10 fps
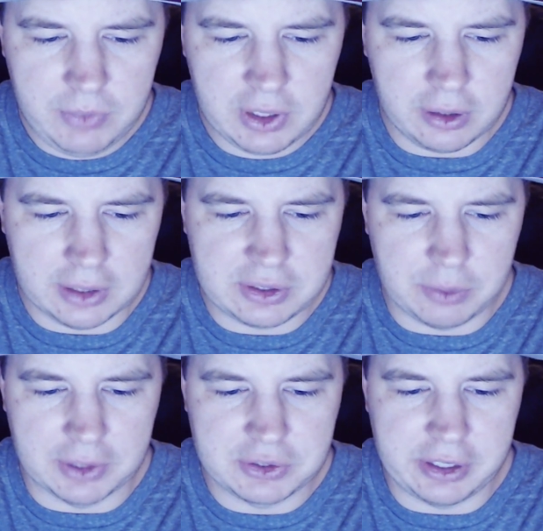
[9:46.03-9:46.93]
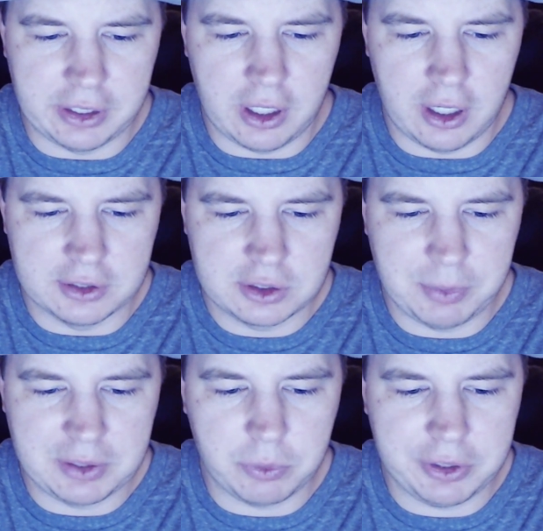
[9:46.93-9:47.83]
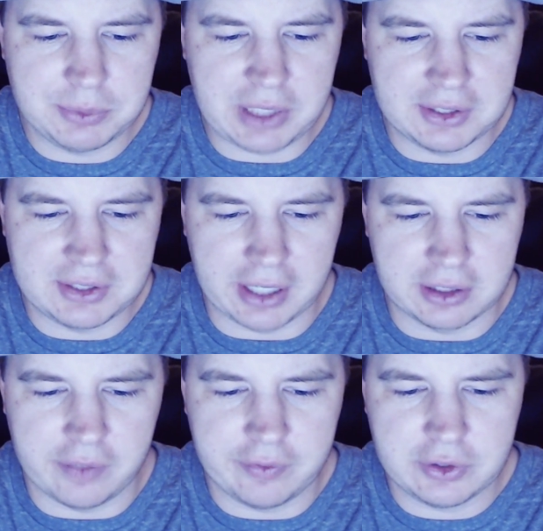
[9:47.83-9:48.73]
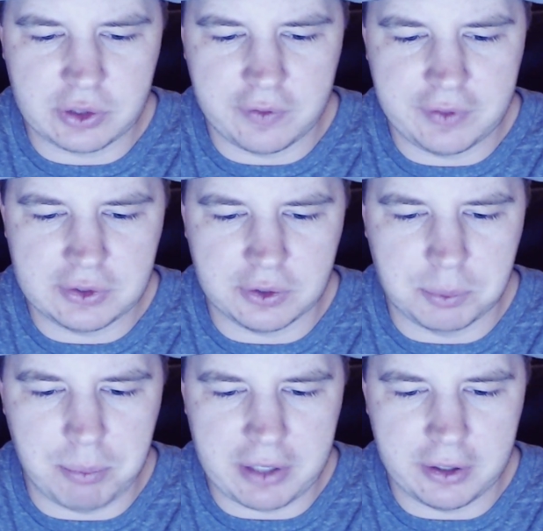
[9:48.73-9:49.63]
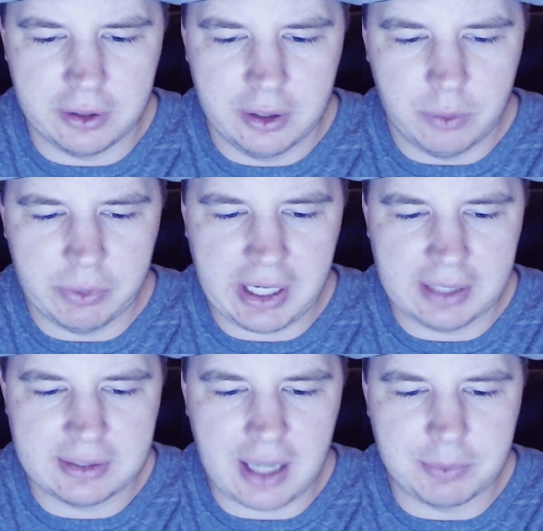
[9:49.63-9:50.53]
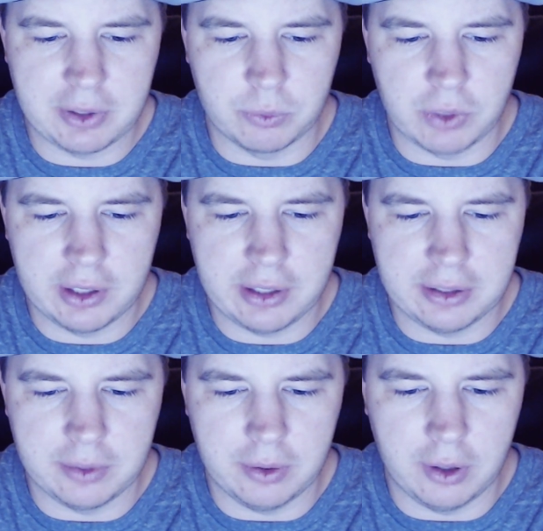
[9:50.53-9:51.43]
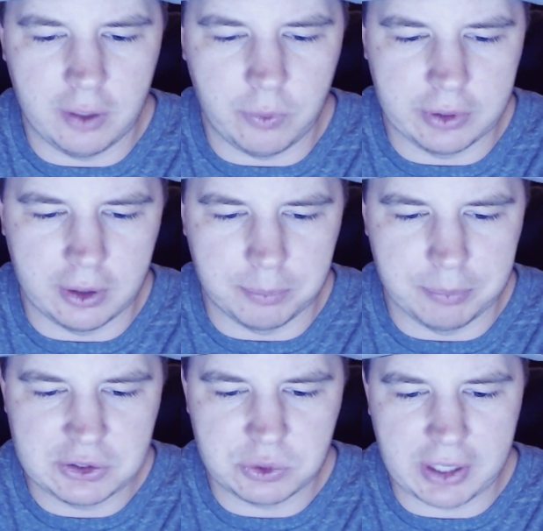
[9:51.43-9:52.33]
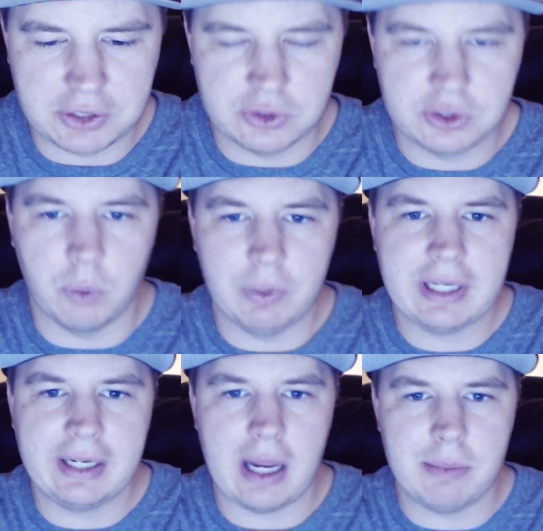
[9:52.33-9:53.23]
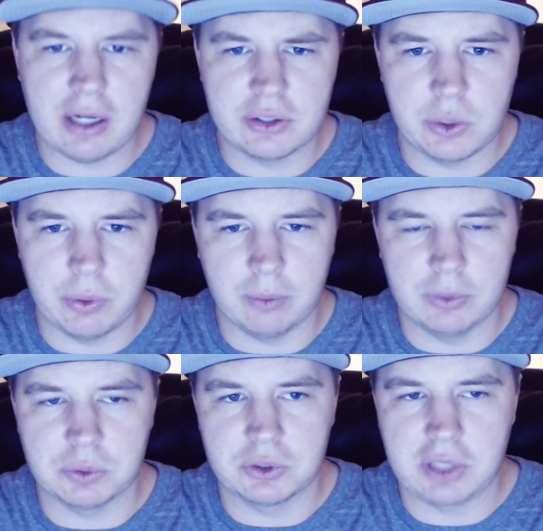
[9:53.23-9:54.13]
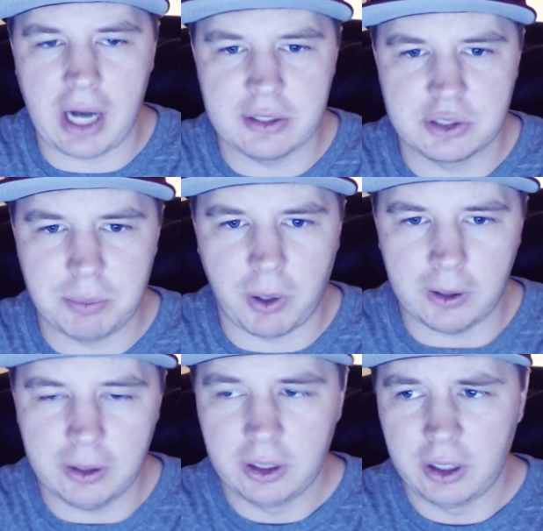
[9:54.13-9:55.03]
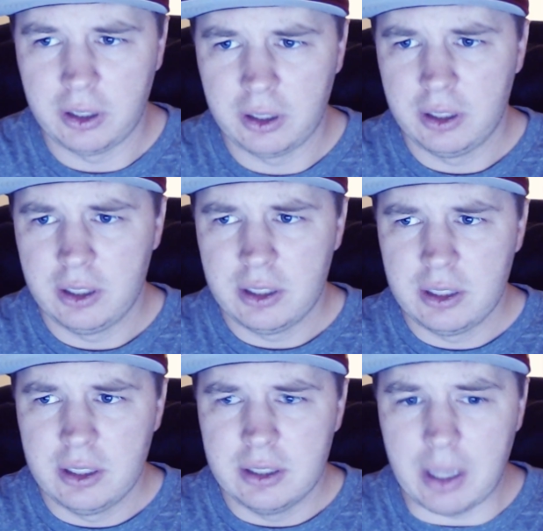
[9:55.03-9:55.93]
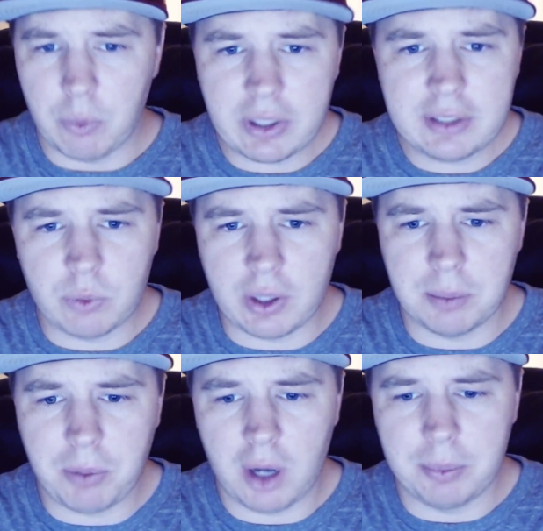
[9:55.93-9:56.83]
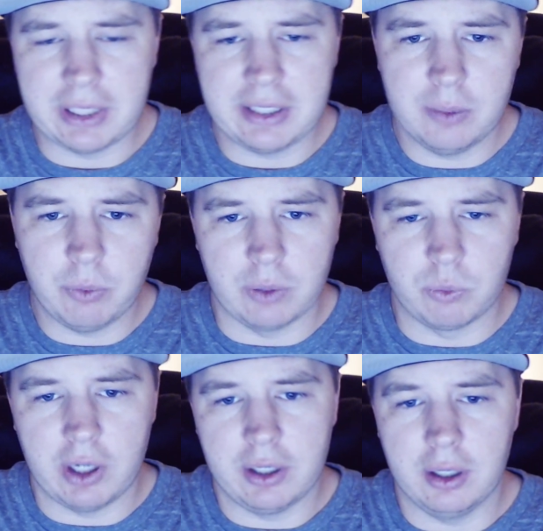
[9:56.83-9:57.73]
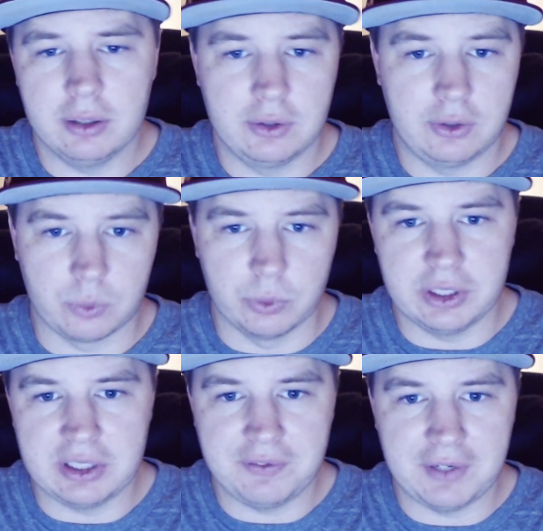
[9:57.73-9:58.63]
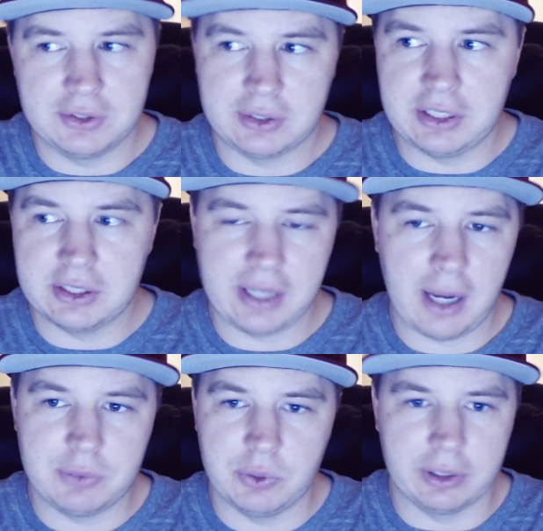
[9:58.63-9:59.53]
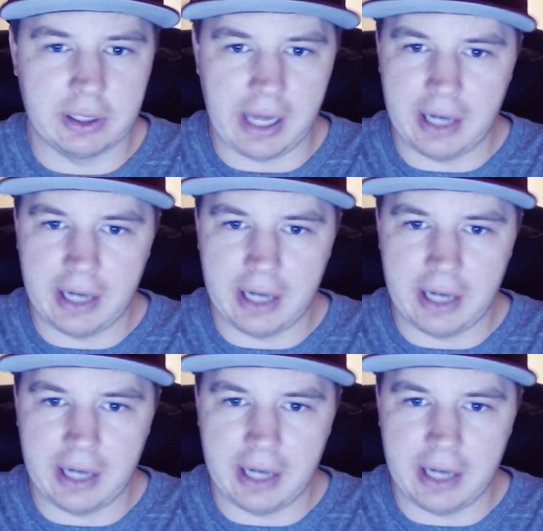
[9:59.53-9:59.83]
Let's see what else here. Smith Williams had a sack. Denver's offense looks better. We can't stop their run and on their misdirection. So what they came out doing, which was kind of smart, they wanted to run the ball, but they didn't want to run through the defense. They just kept doing like end